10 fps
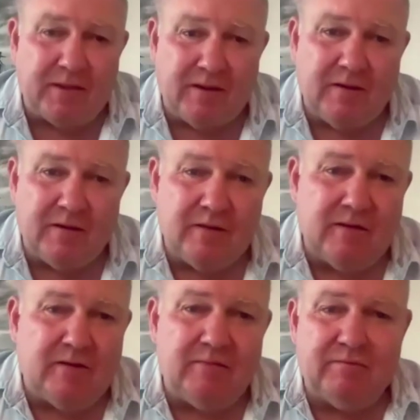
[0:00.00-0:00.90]
Okay.
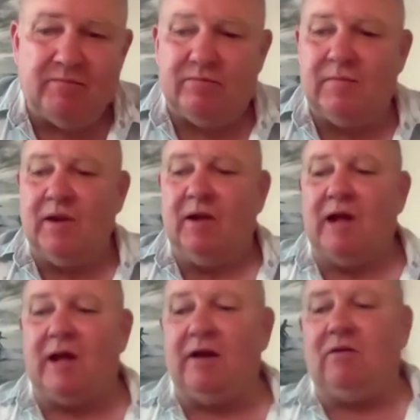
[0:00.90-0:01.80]

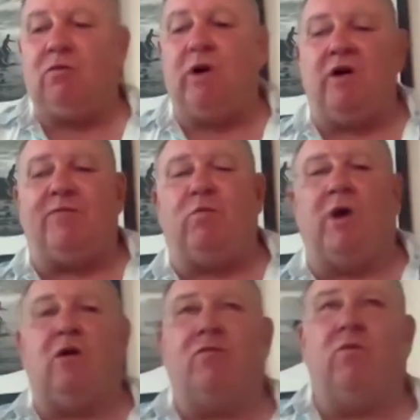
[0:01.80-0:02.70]
Yeah, which is
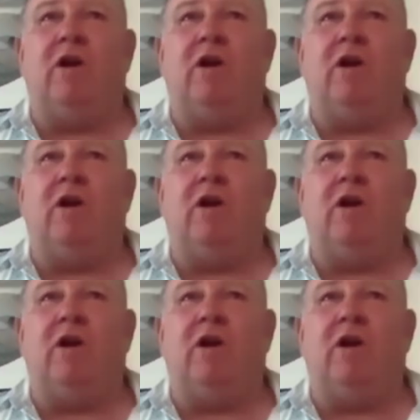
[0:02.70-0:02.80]
also great.